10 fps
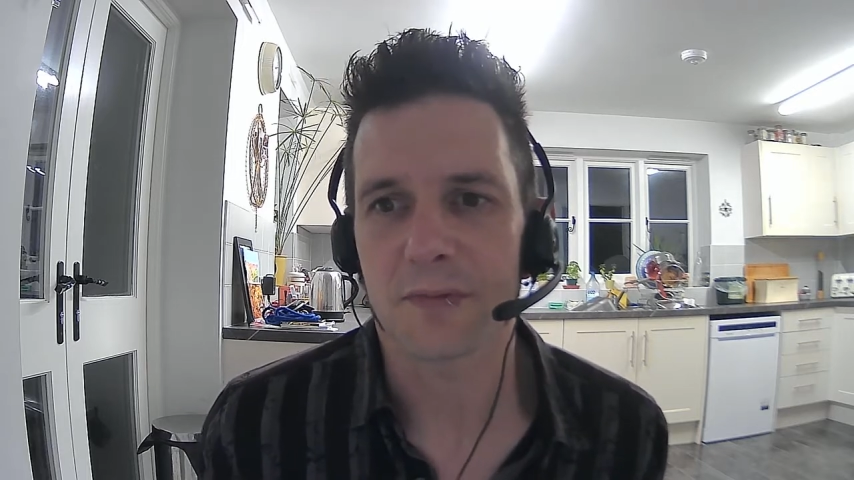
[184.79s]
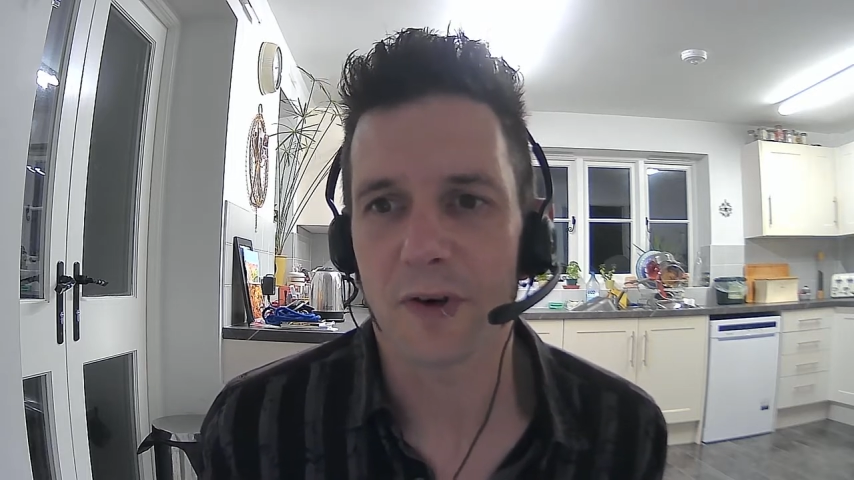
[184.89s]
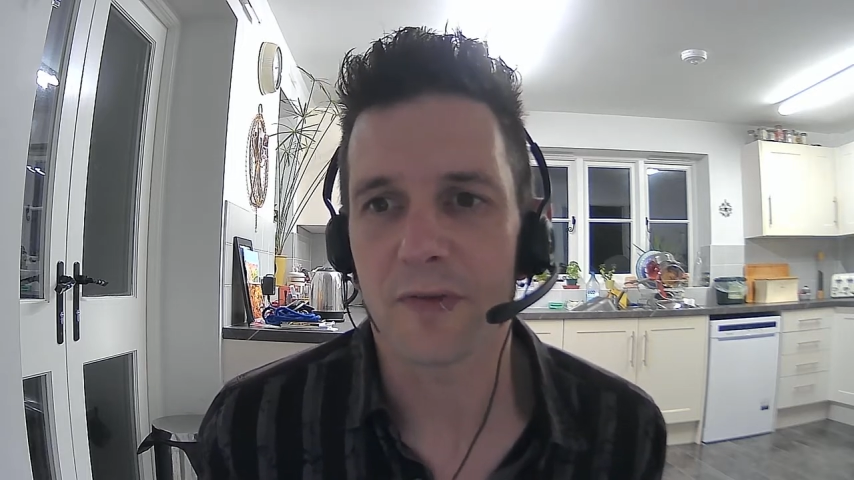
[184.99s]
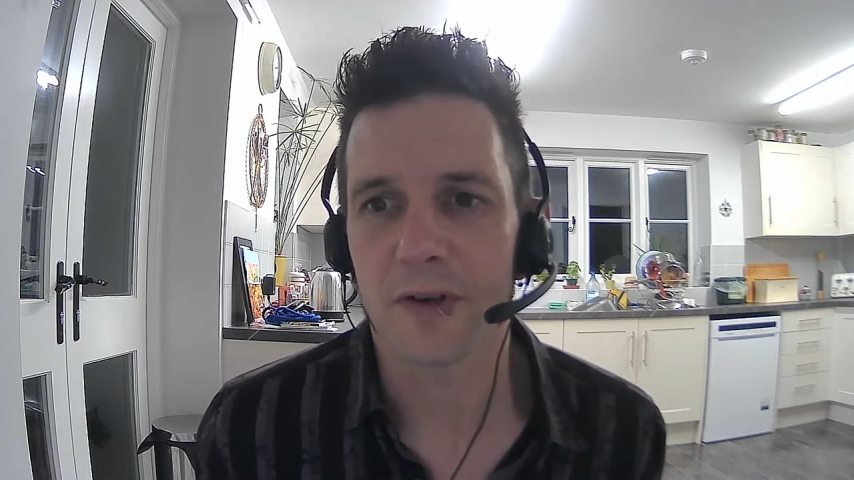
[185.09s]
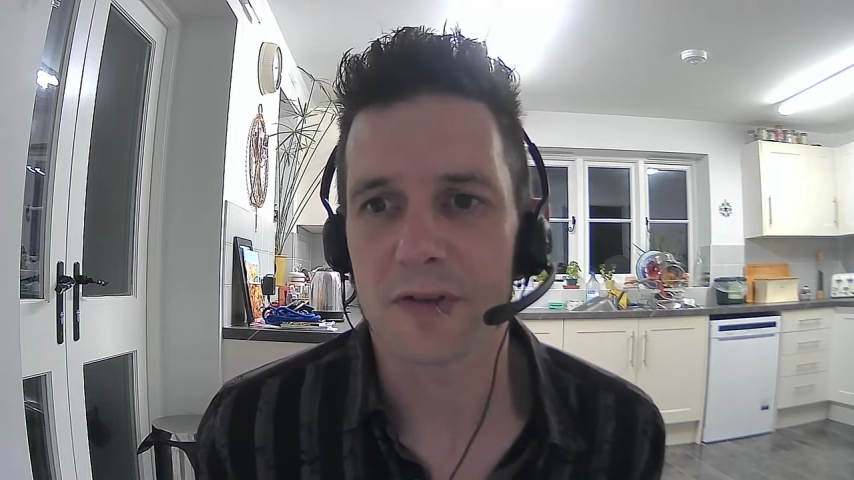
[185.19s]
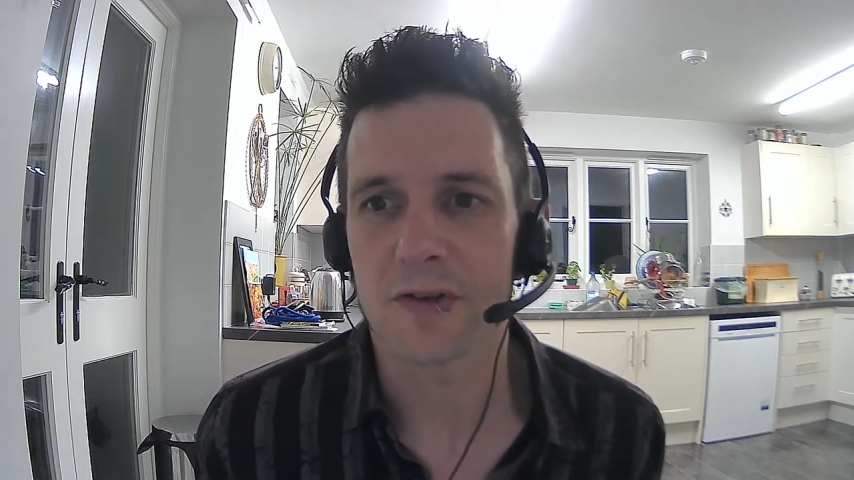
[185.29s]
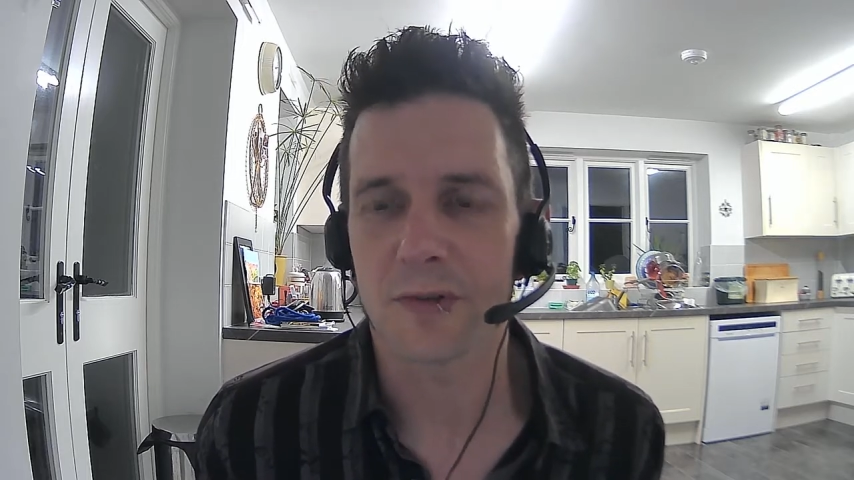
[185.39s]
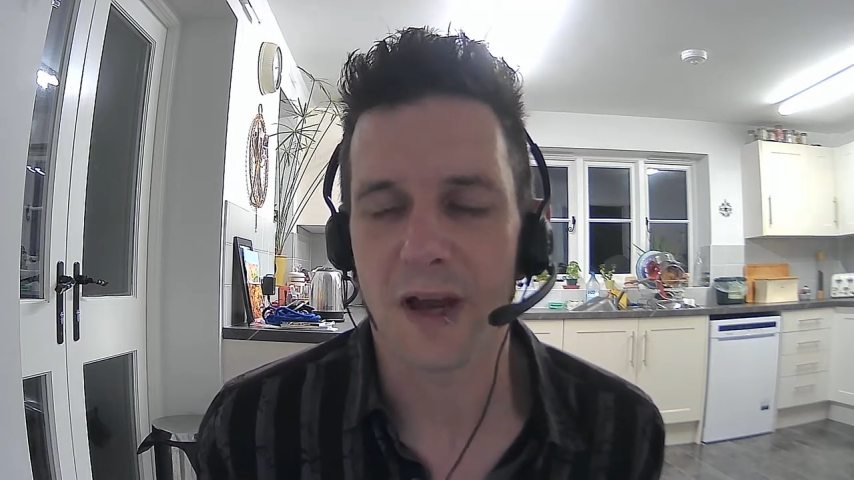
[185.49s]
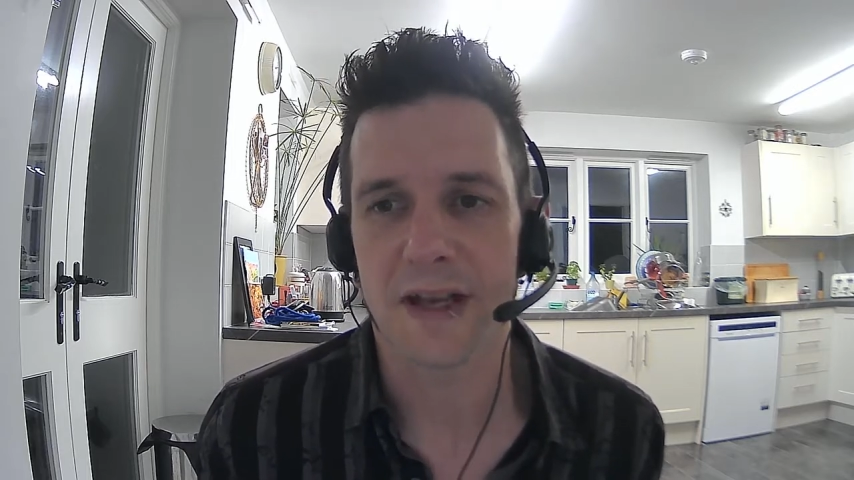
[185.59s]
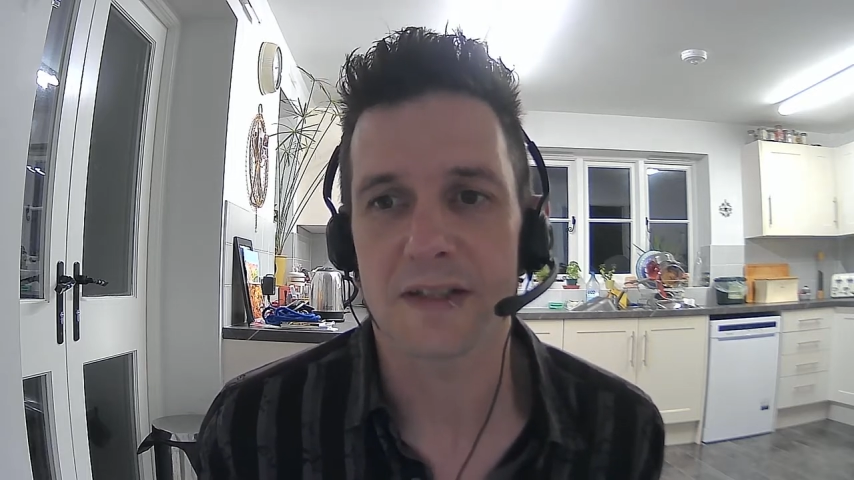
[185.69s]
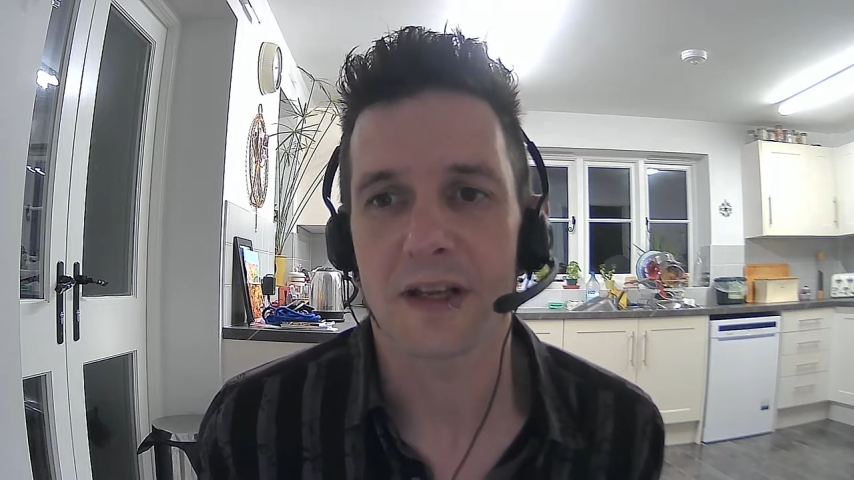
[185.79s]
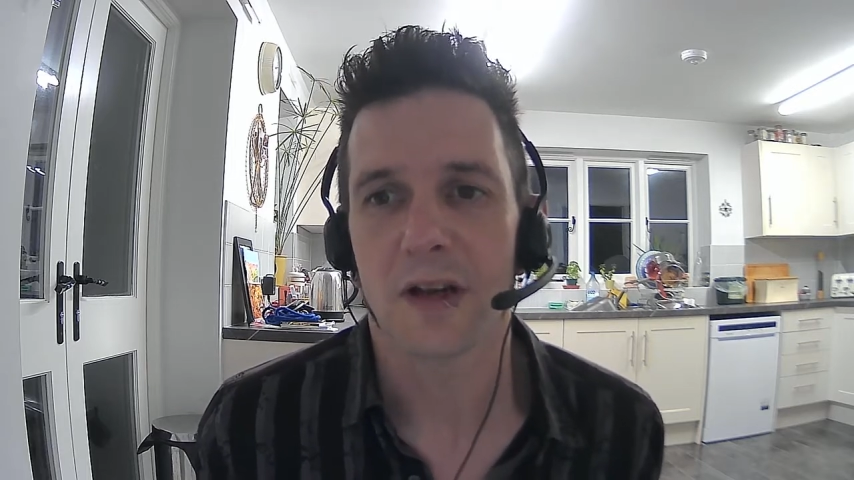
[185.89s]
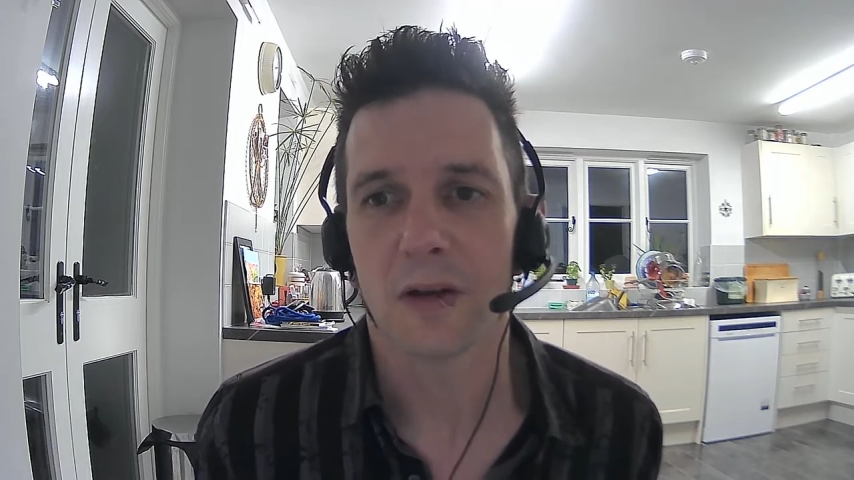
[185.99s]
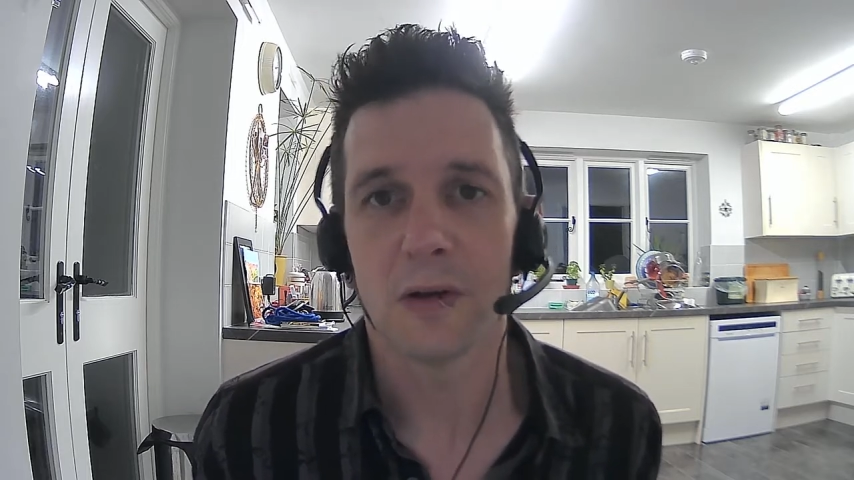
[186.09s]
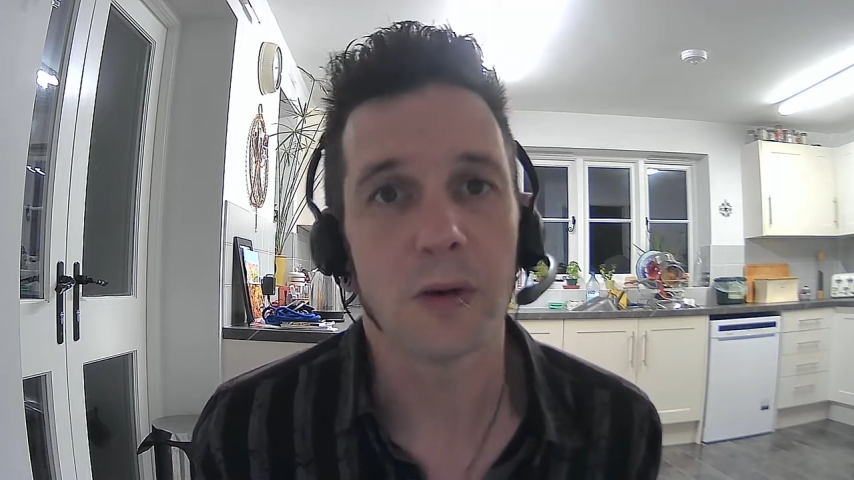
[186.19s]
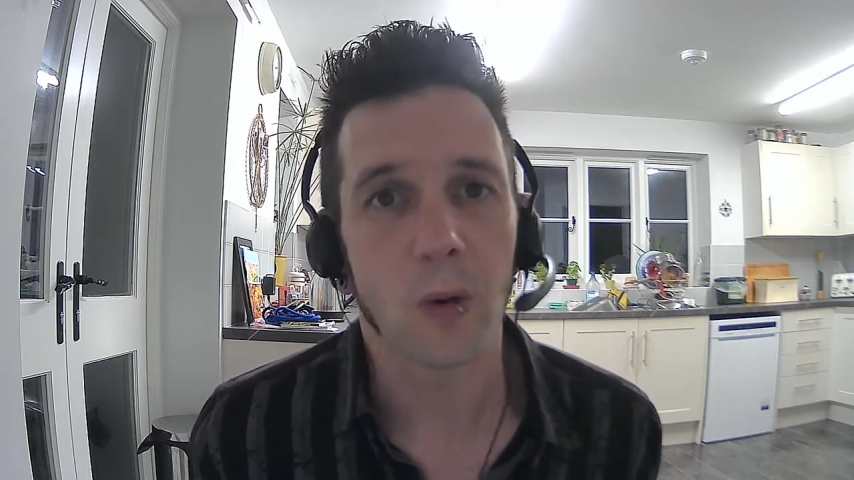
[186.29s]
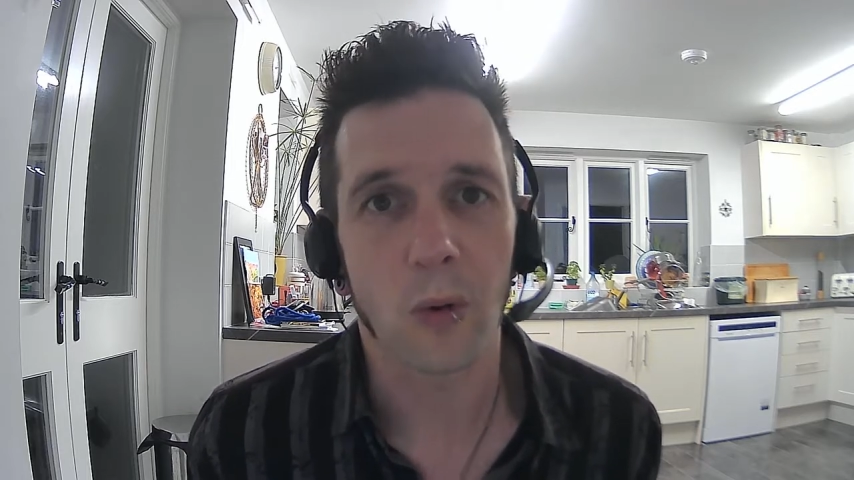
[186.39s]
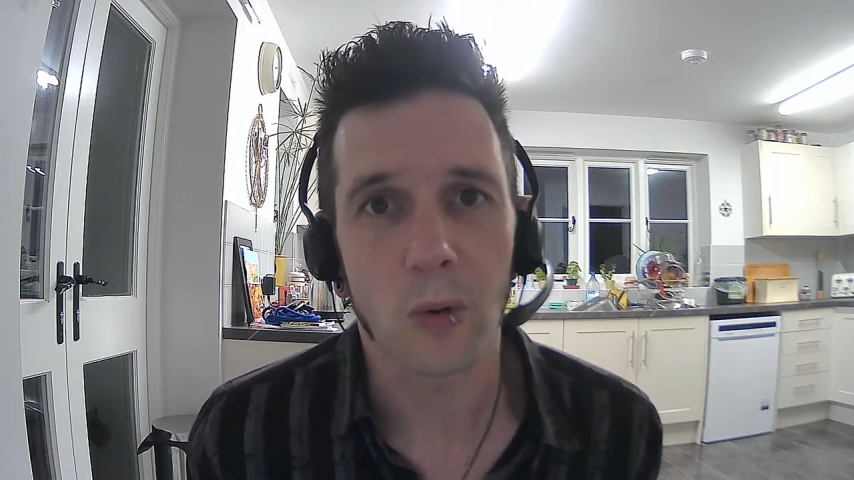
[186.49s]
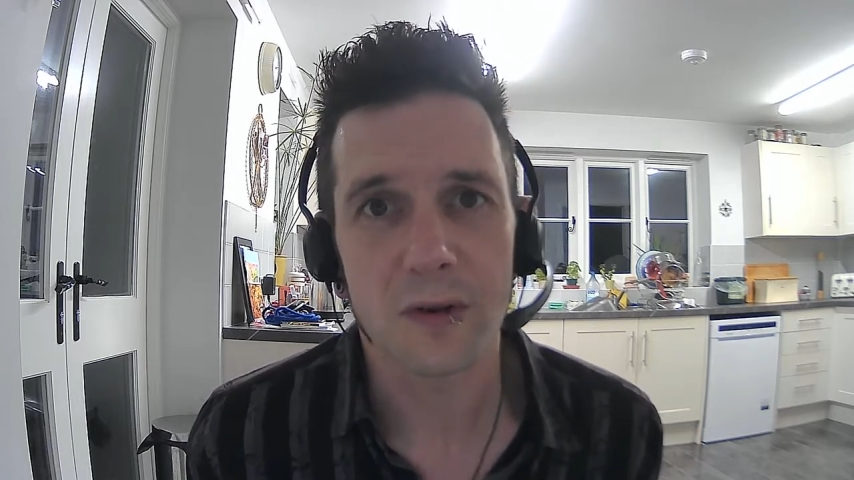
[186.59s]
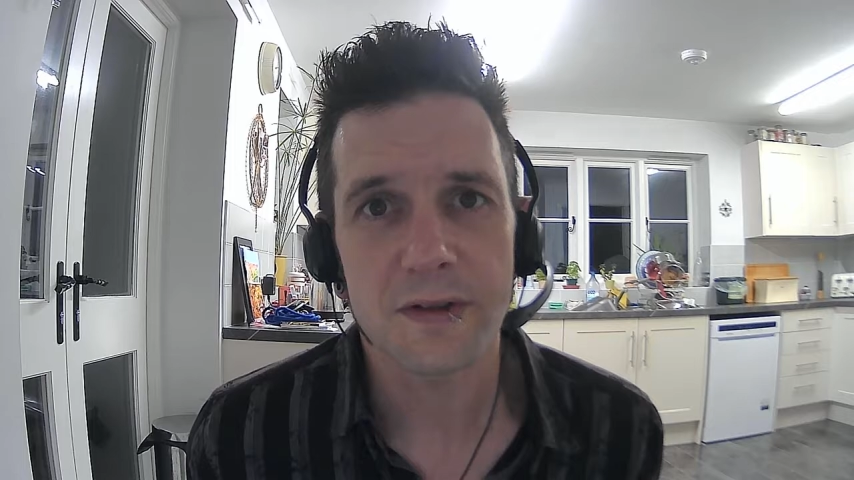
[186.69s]
referred to as
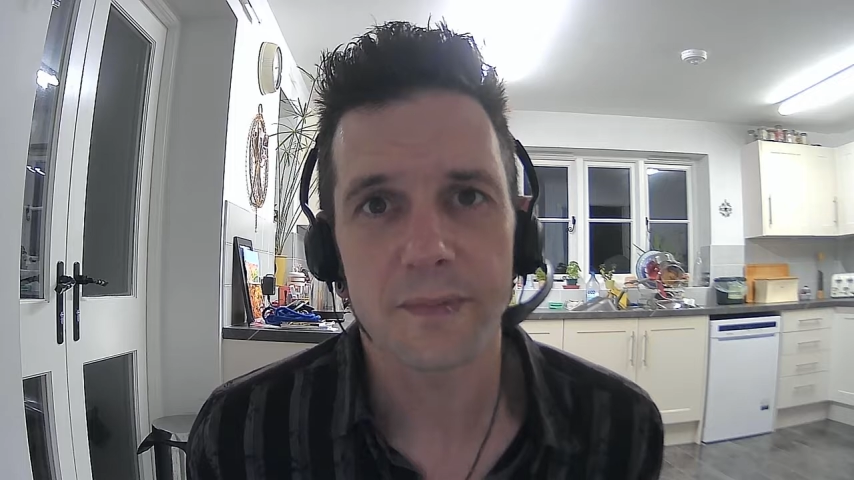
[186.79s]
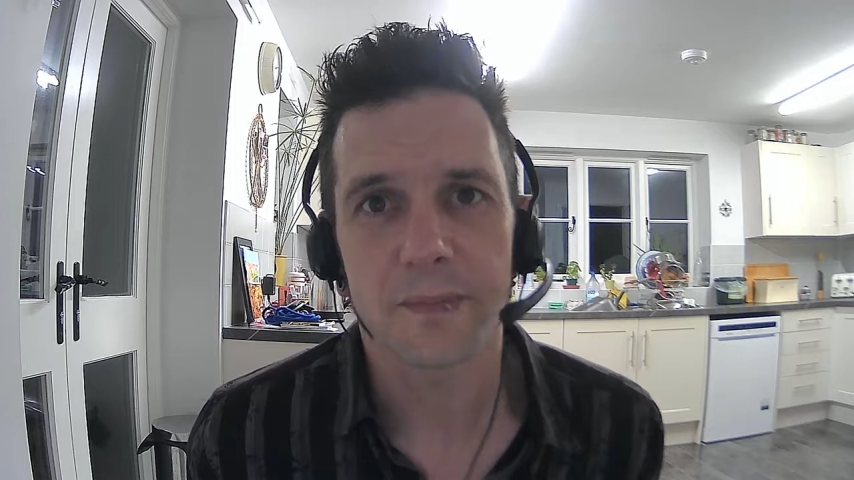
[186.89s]
Lord,